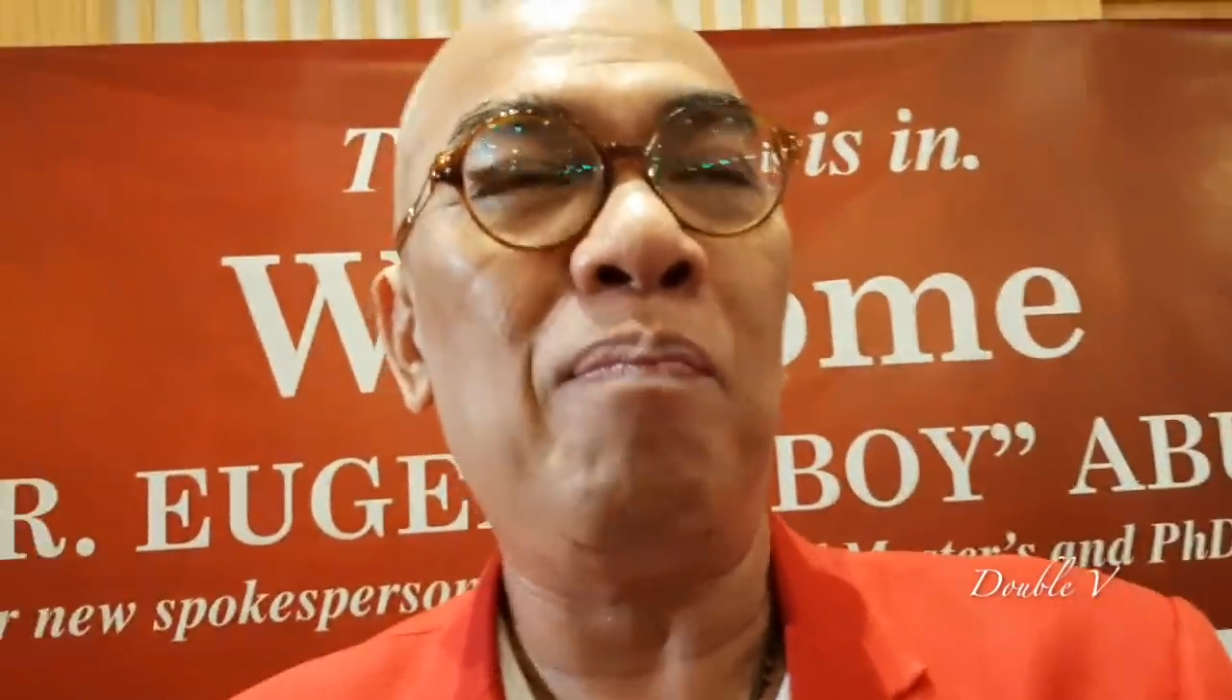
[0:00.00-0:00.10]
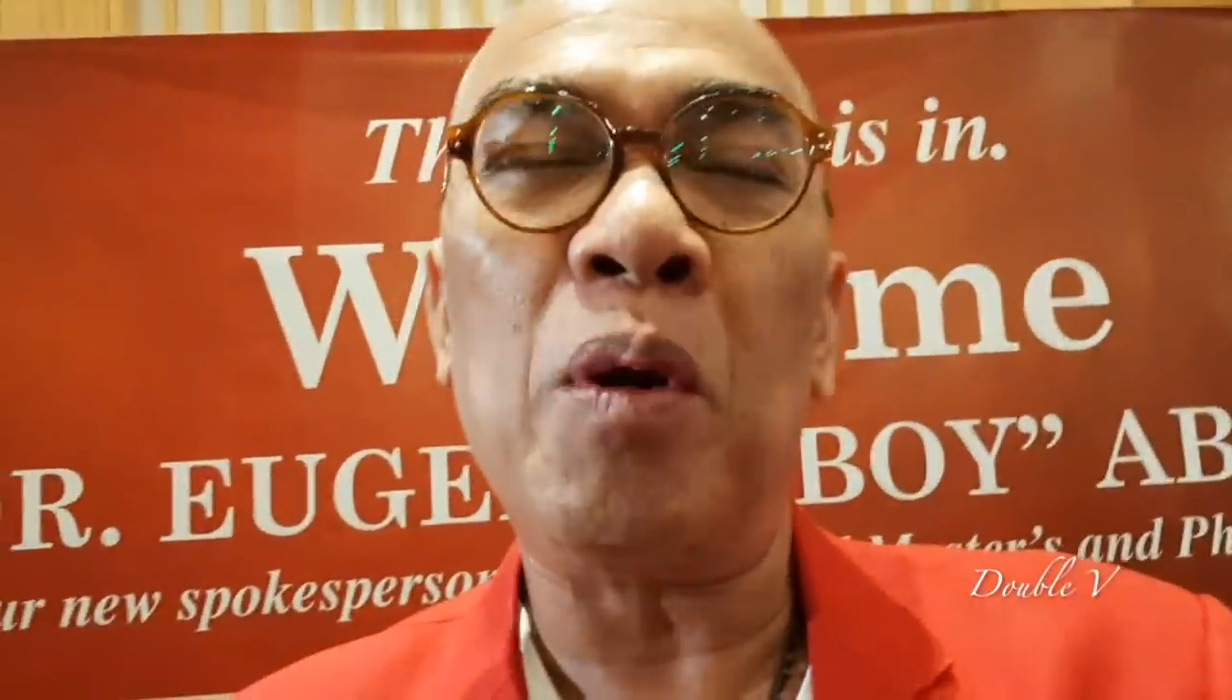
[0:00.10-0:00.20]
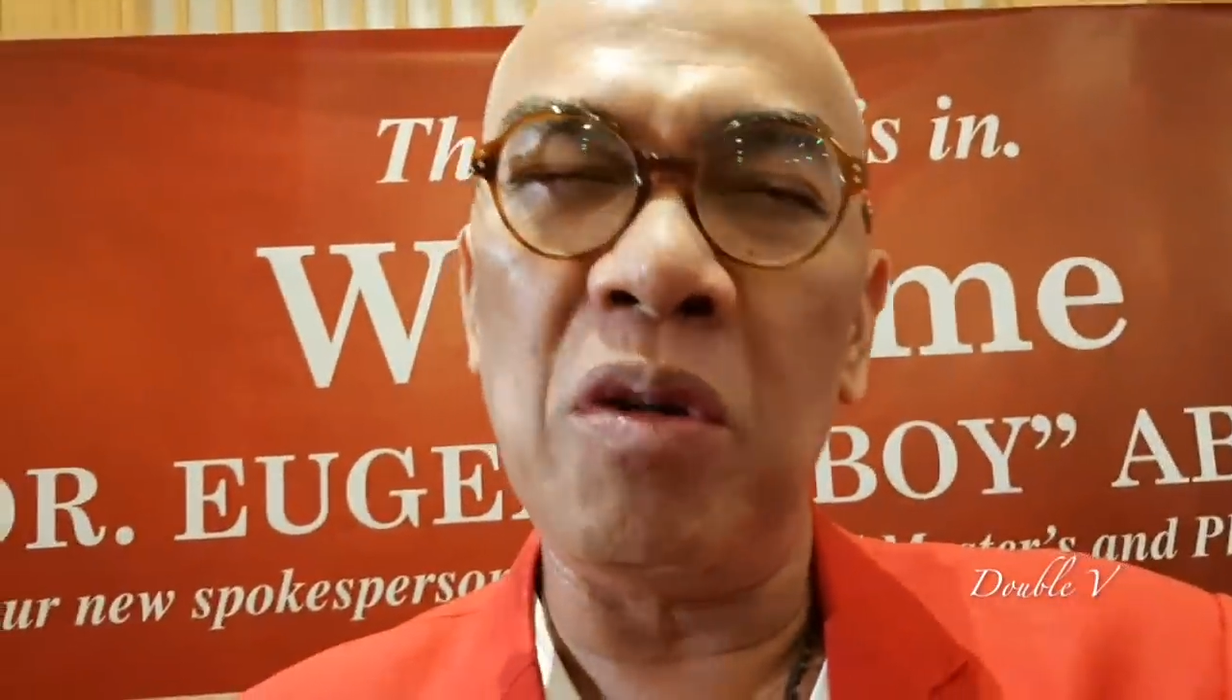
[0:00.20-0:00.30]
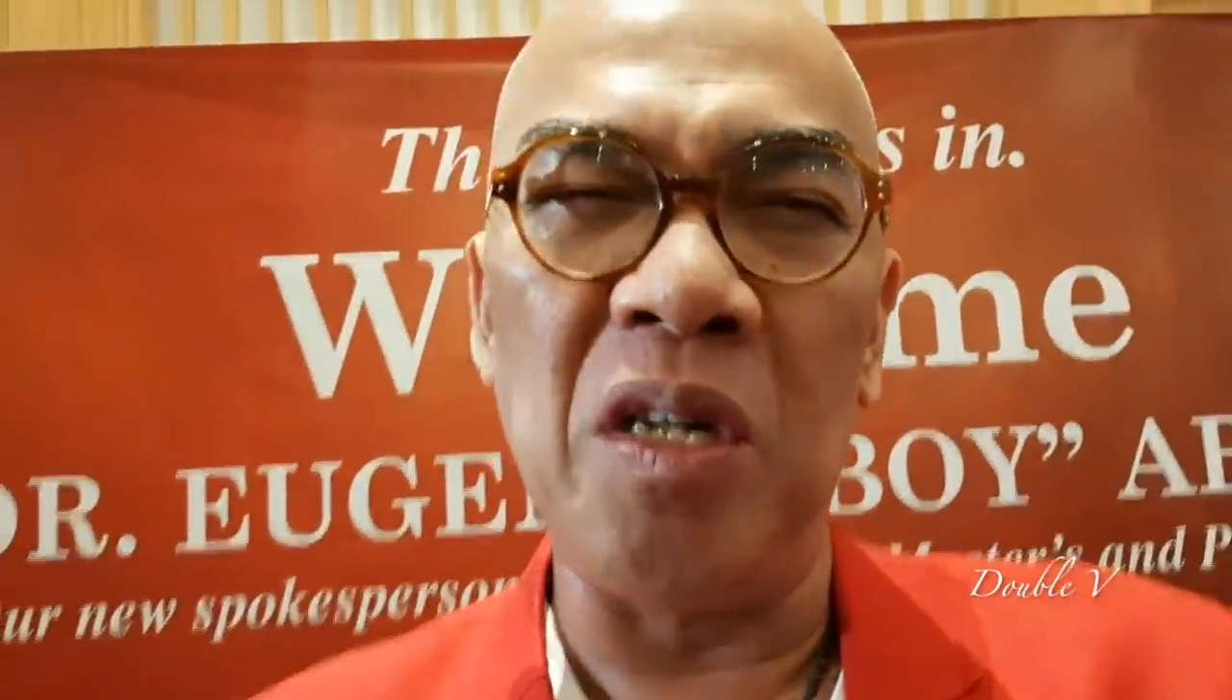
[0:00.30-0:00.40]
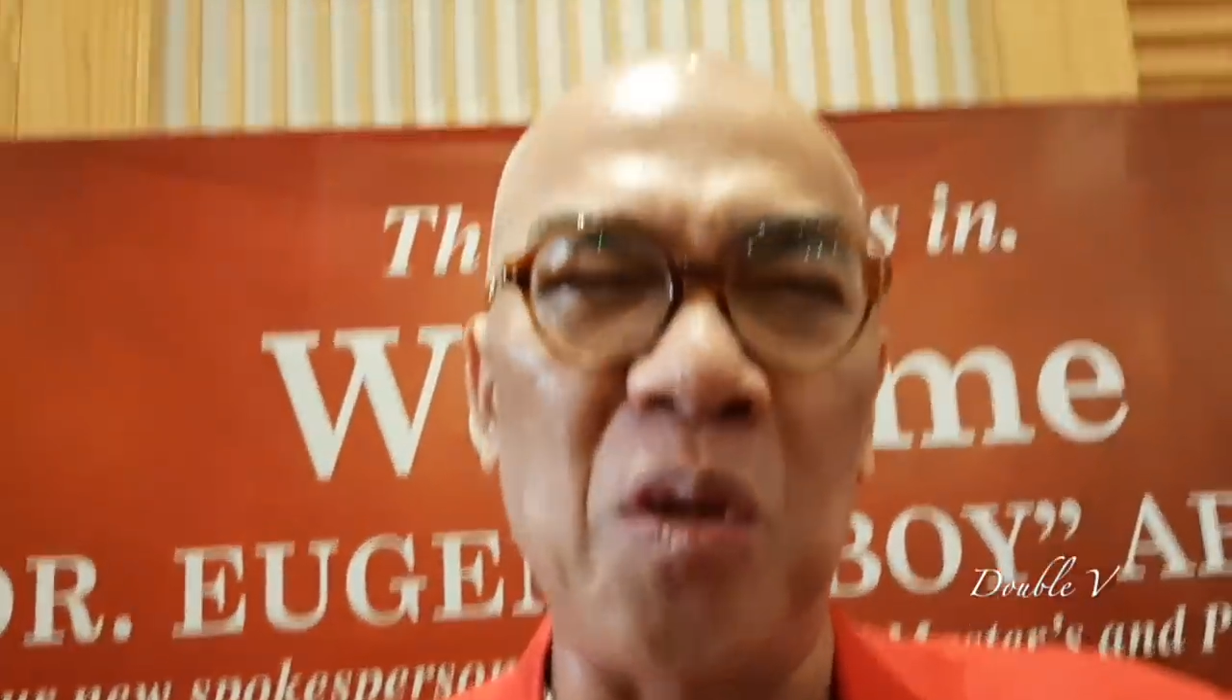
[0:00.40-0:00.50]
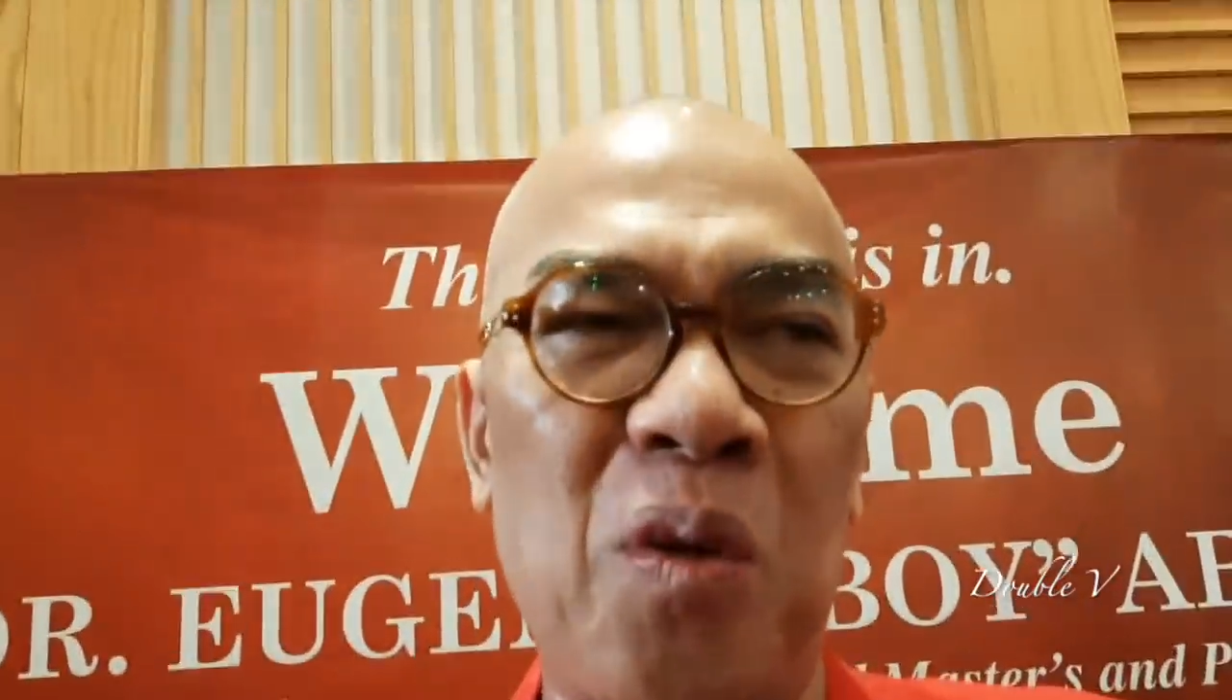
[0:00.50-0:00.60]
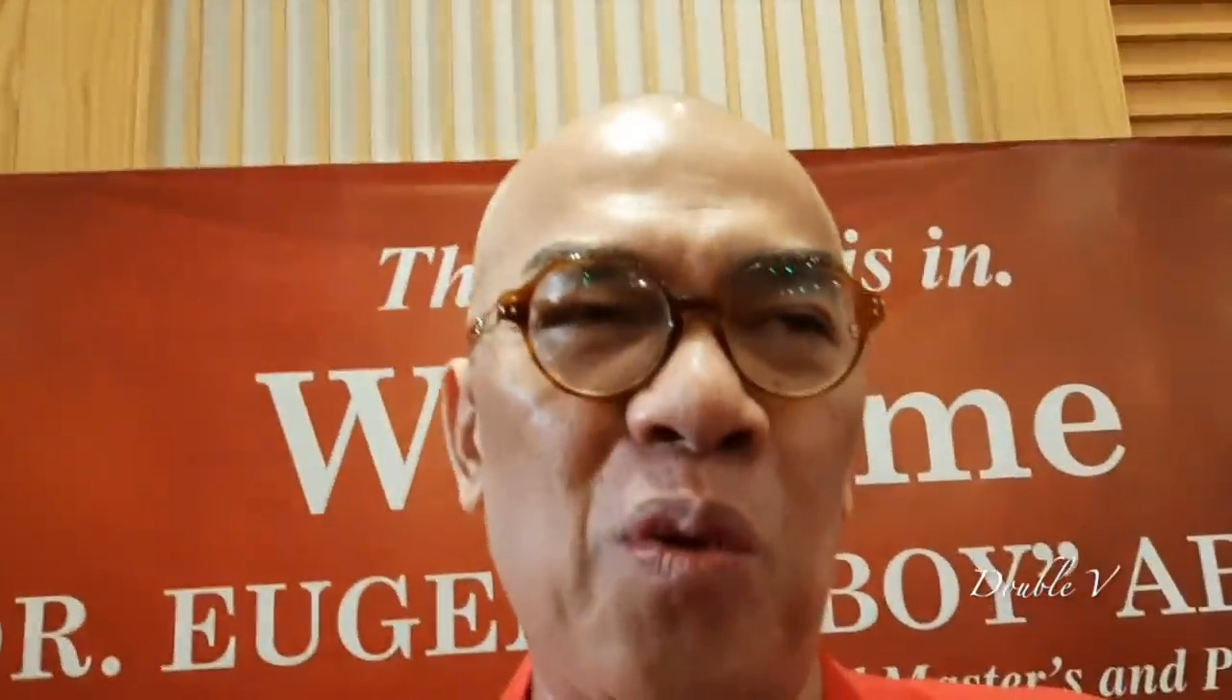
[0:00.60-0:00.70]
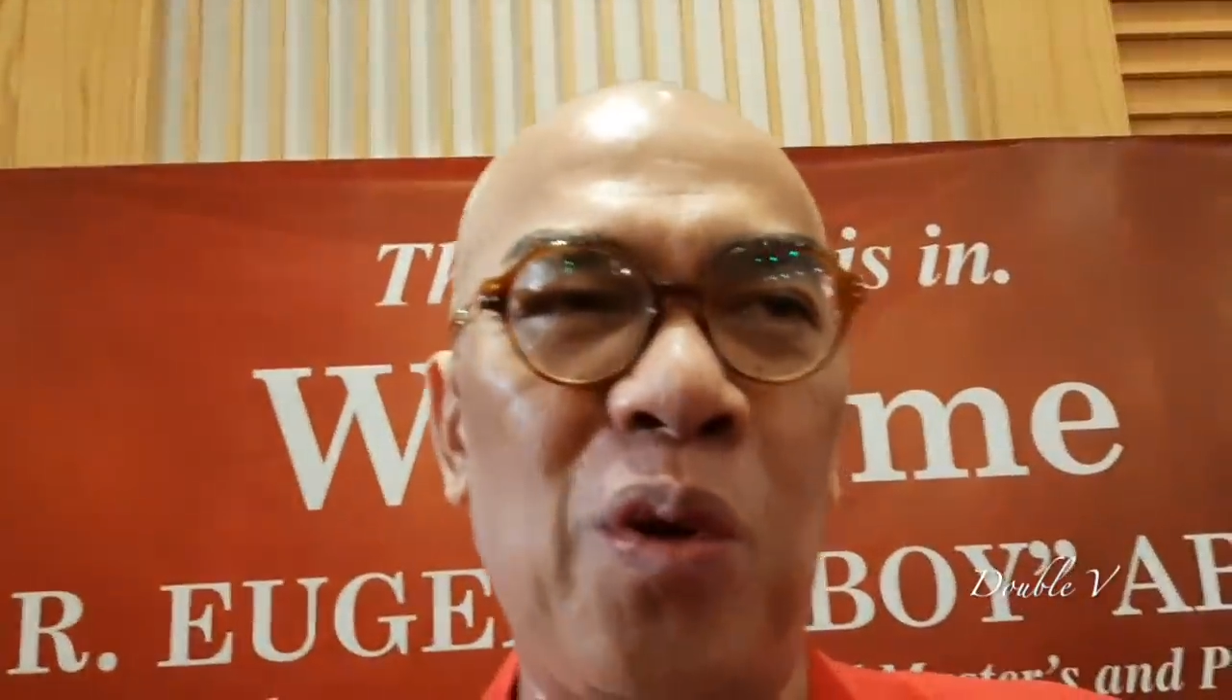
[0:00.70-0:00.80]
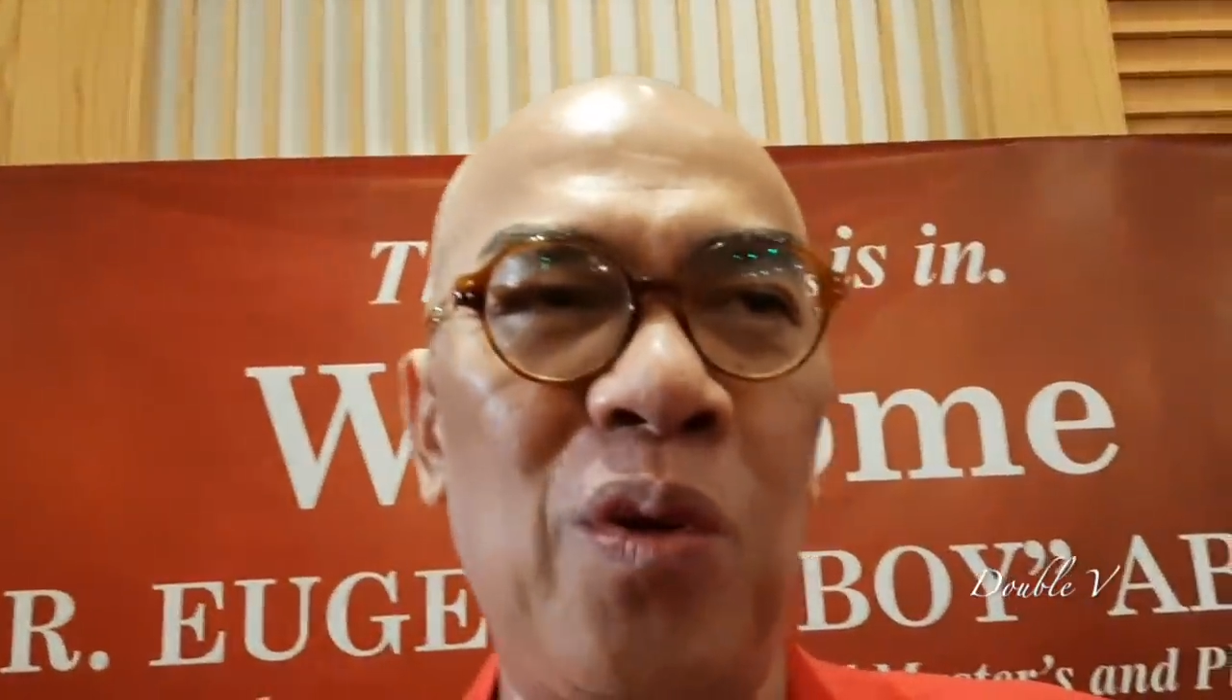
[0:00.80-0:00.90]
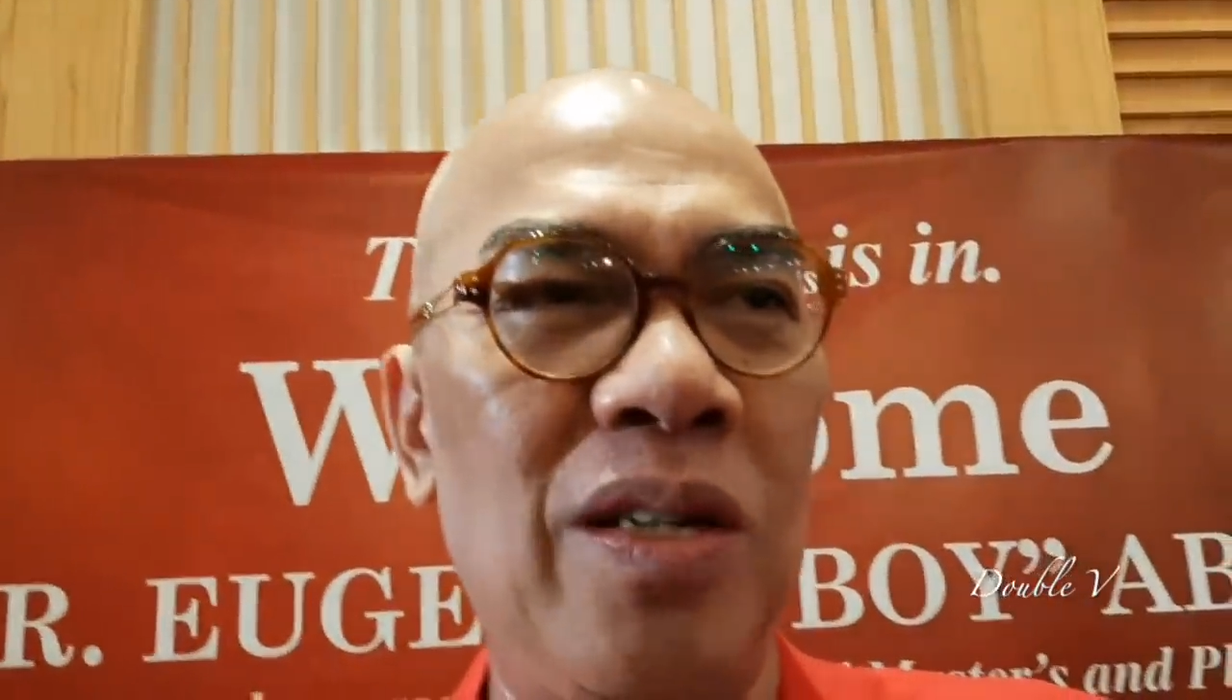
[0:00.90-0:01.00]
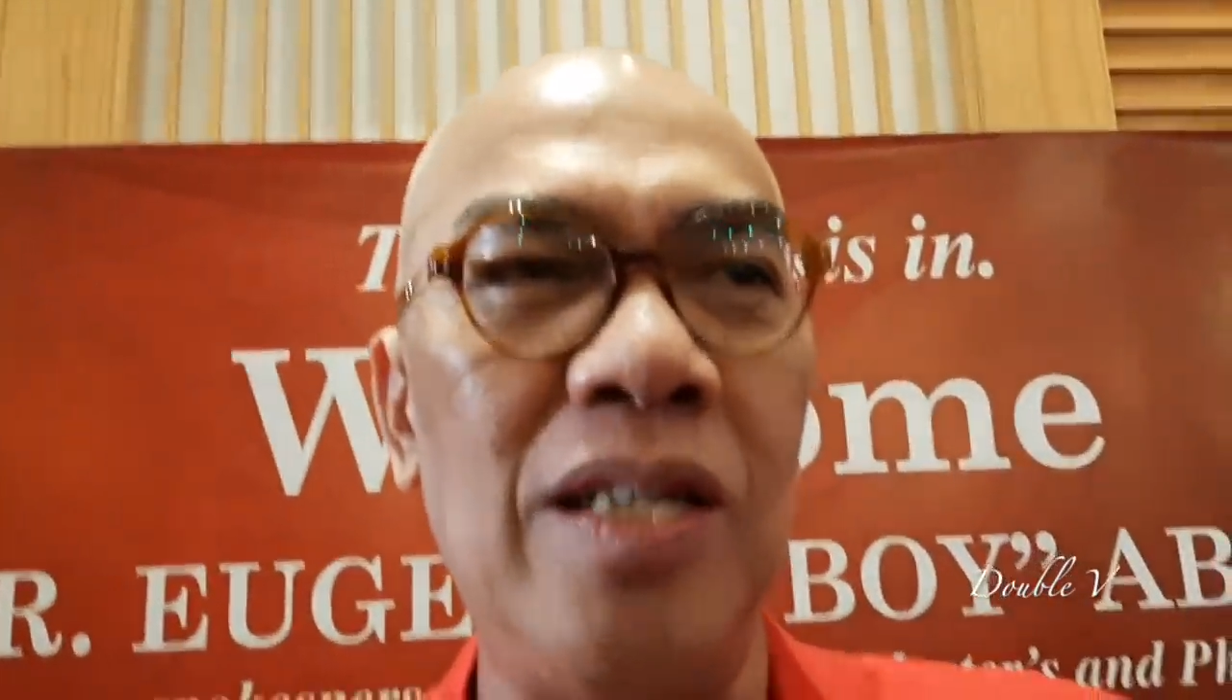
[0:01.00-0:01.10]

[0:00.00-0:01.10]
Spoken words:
Pero hindi totoo yun.